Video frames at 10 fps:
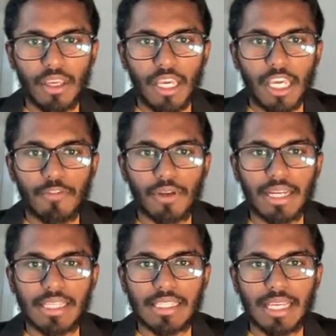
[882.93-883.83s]
if you
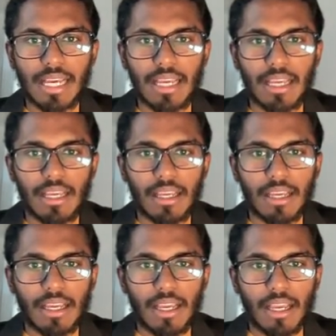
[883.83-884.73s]
guys
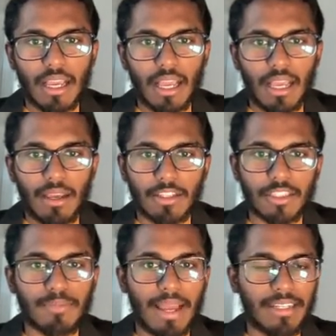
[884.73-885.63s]
It's
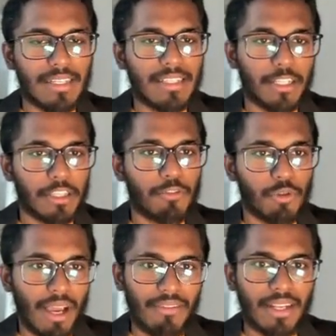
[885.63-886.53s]
mandatory that if you
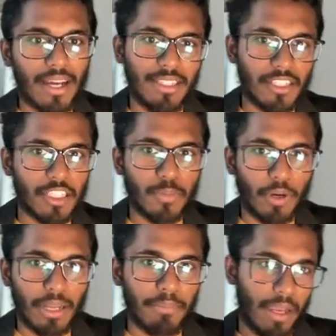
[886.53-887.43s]
have an Aadhaar, just put it
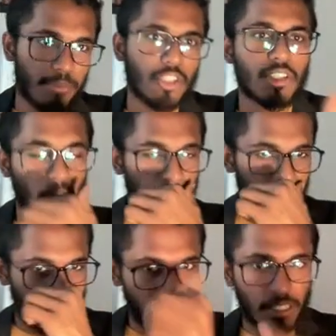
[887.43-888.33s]
up. I'm just not
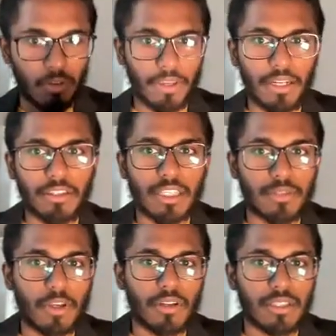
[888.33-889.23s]
putting it over here just
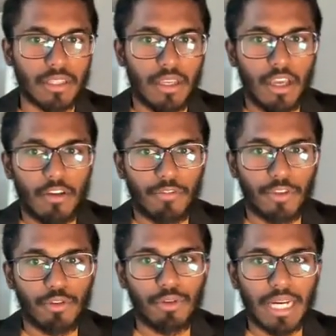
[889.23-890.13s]
because for
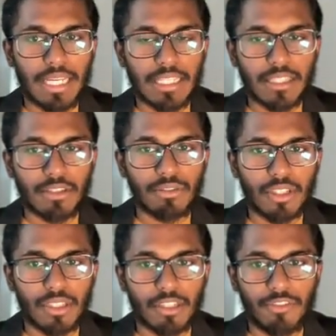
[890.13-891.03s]
you guys to
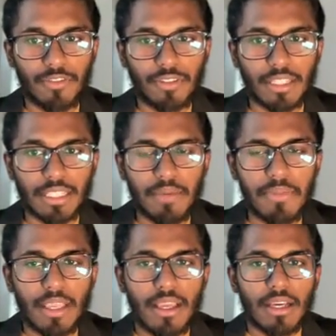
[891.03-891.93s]
just refer for the same.
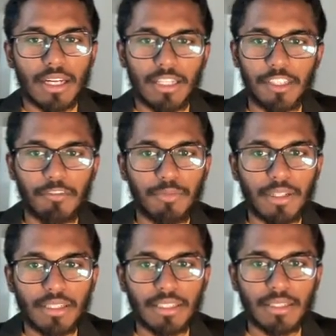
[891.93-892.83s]
Country of birth,